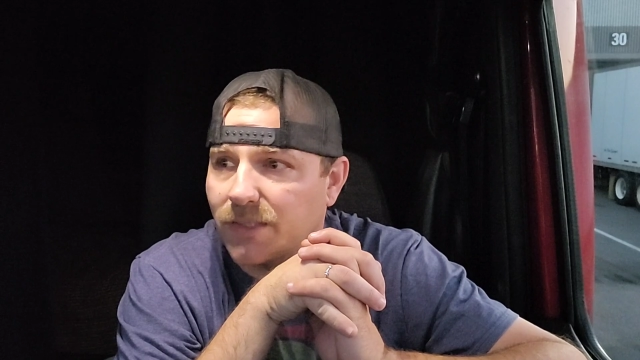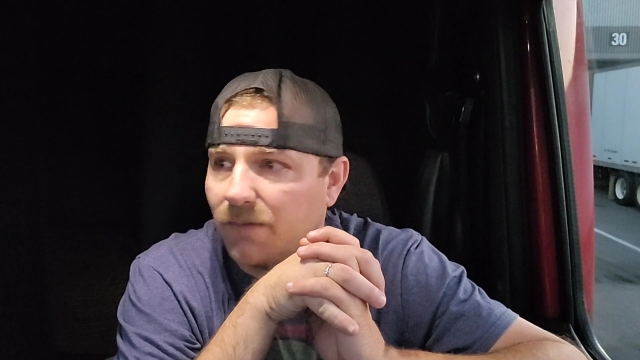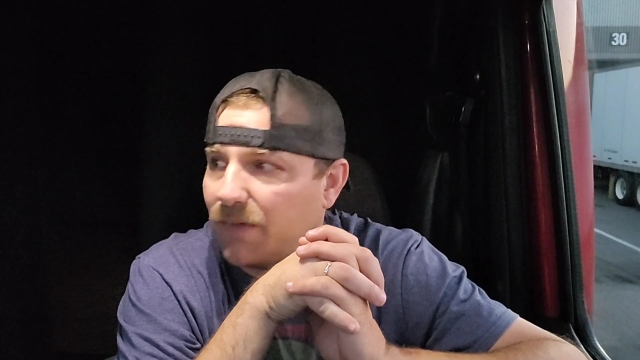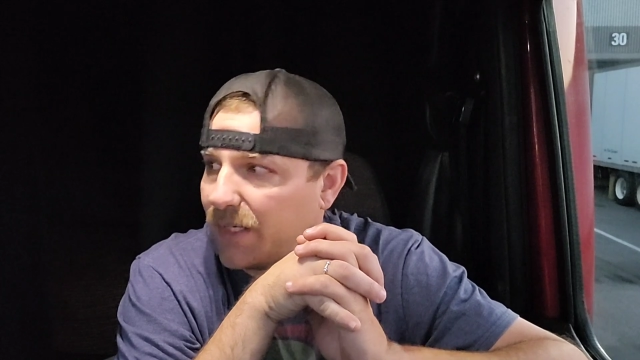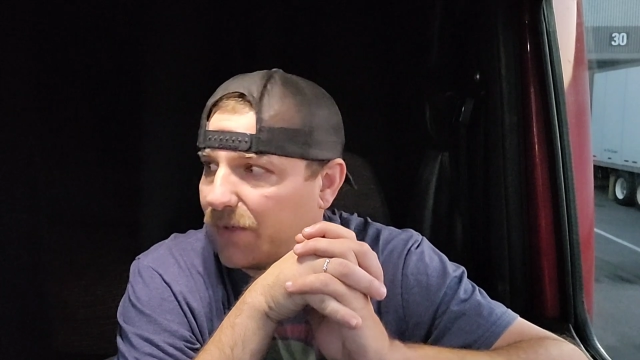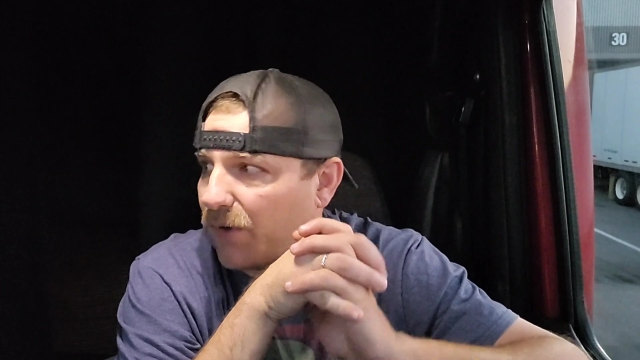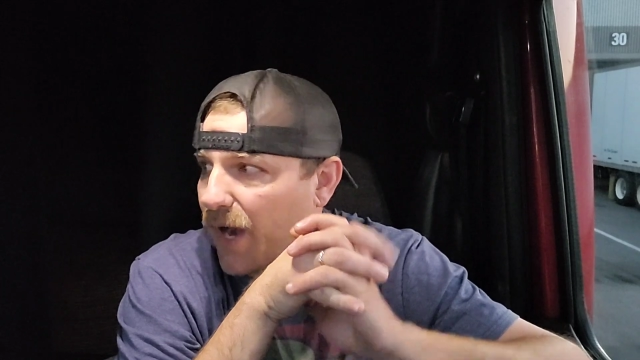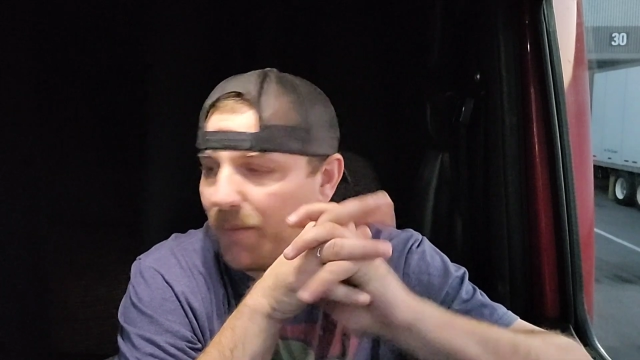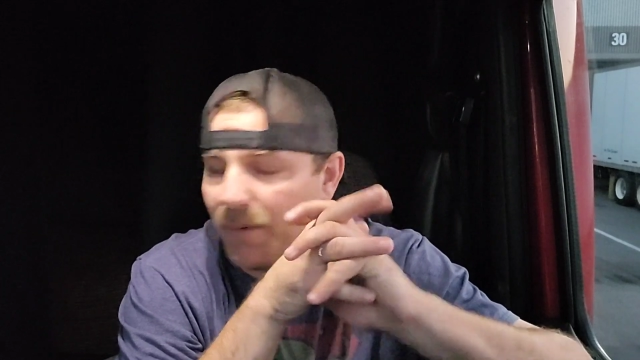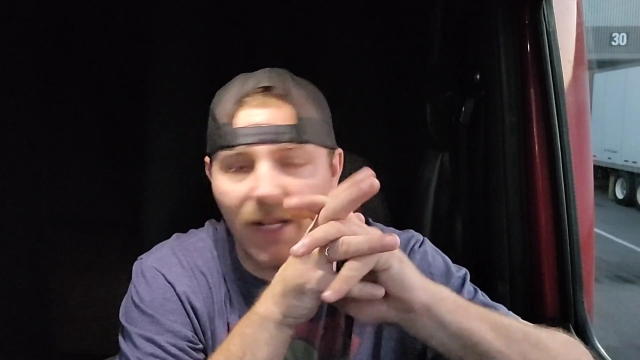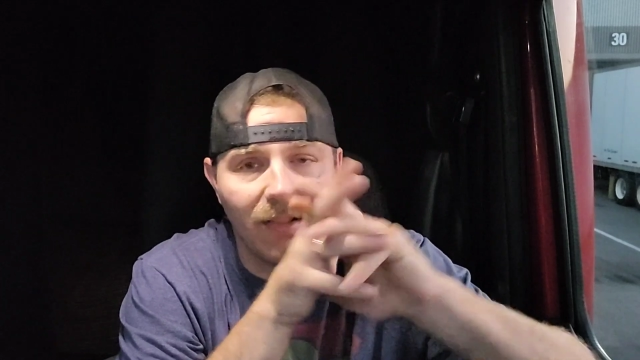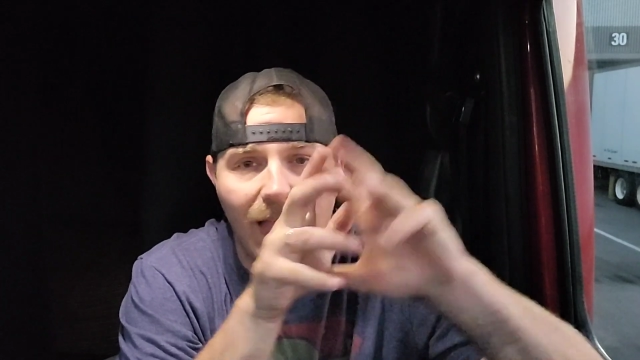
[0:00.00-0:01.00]
of it
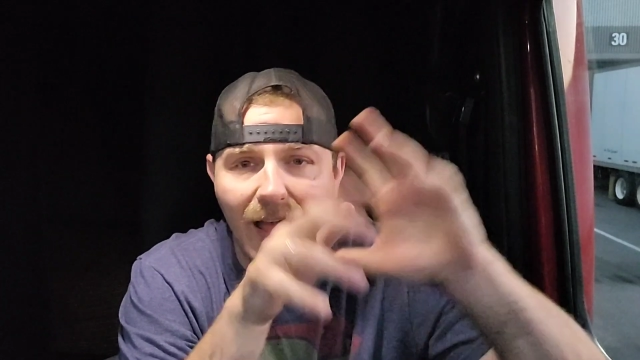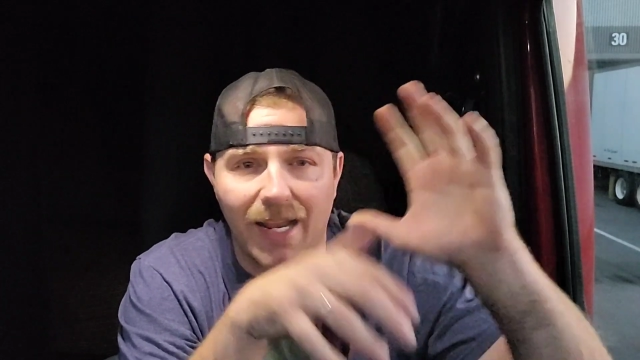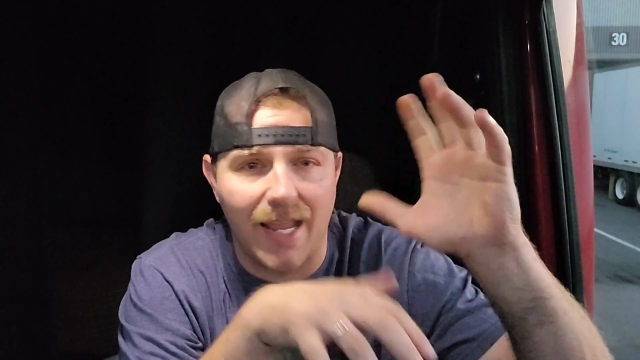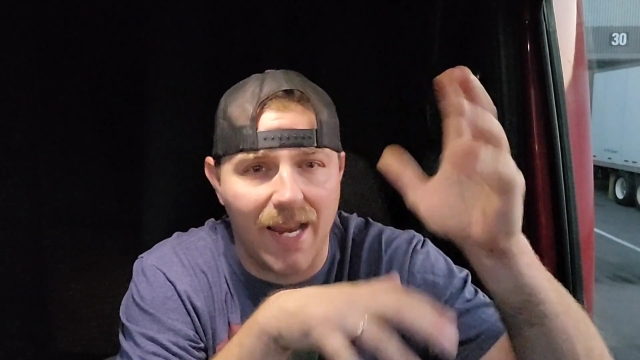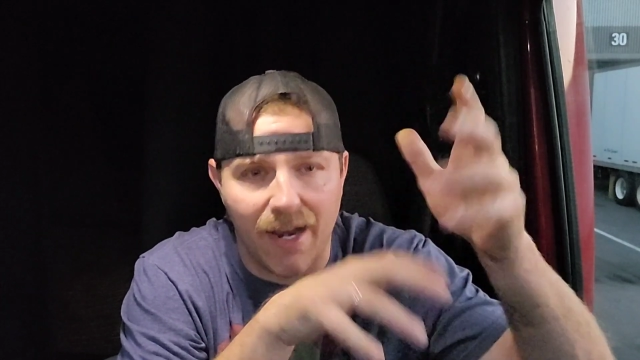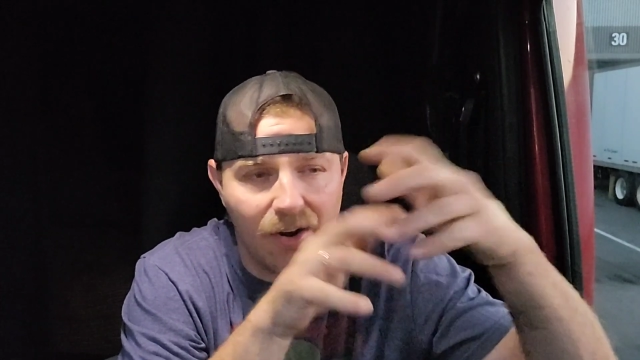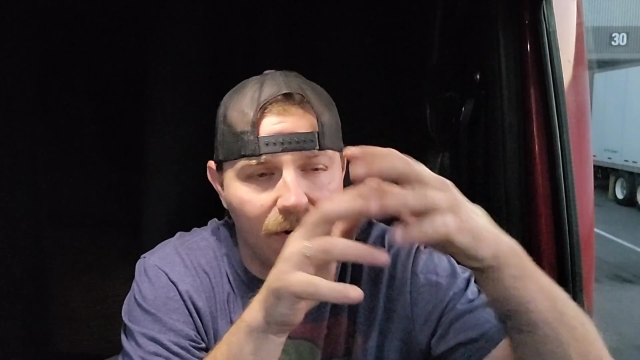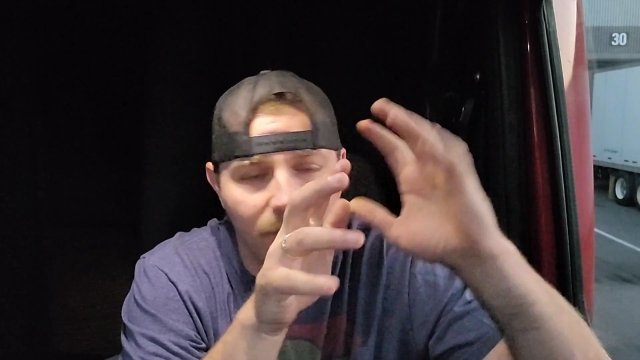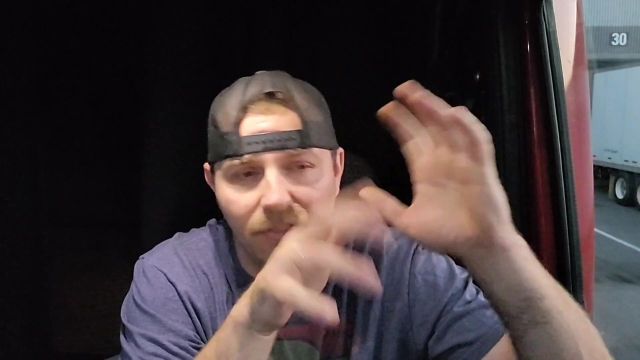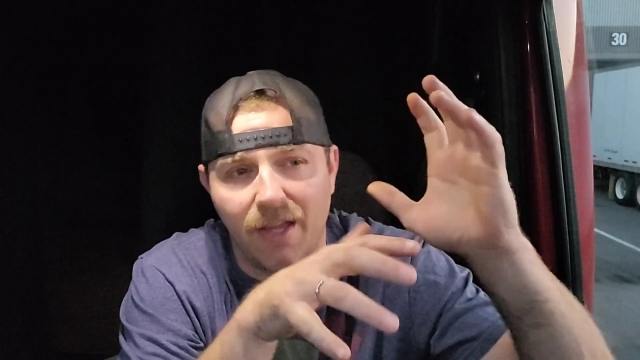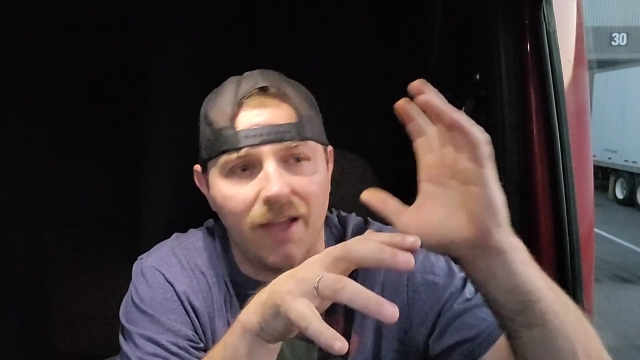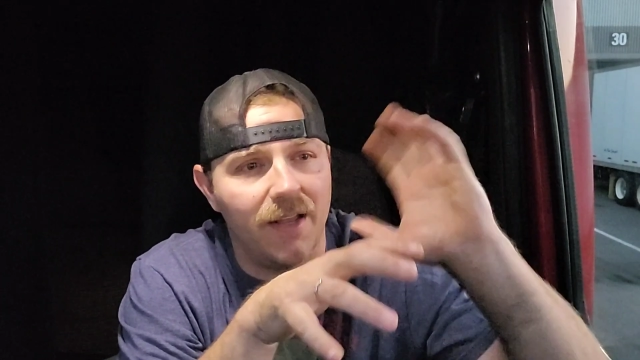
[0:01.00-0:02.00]
grabbing a lot of air
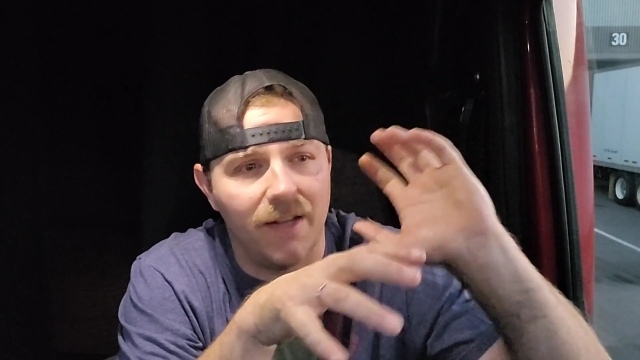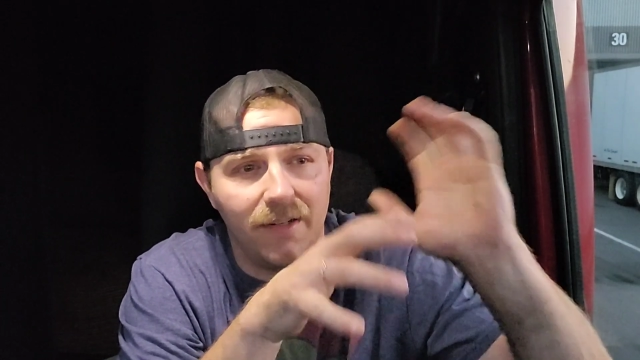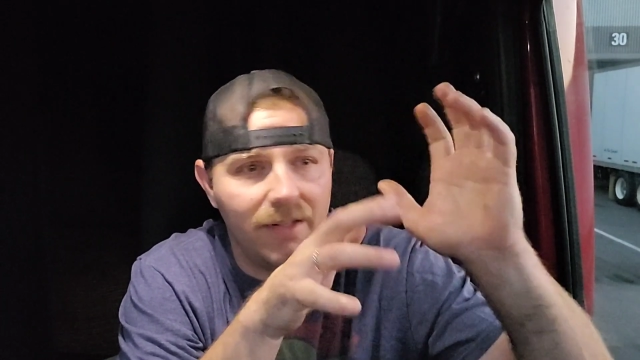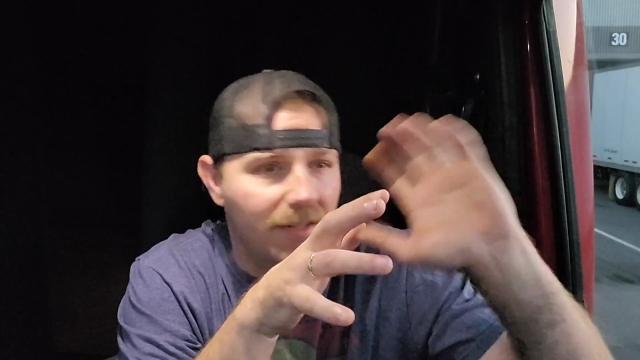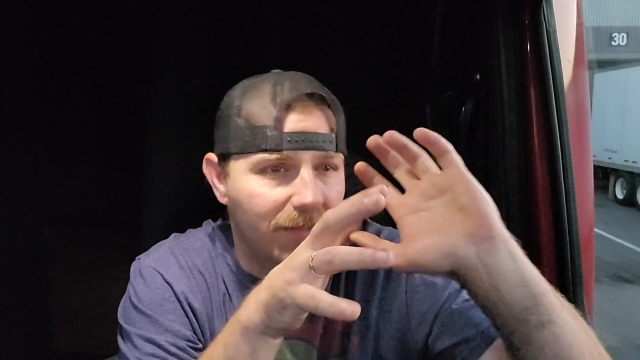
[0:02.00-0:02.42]
then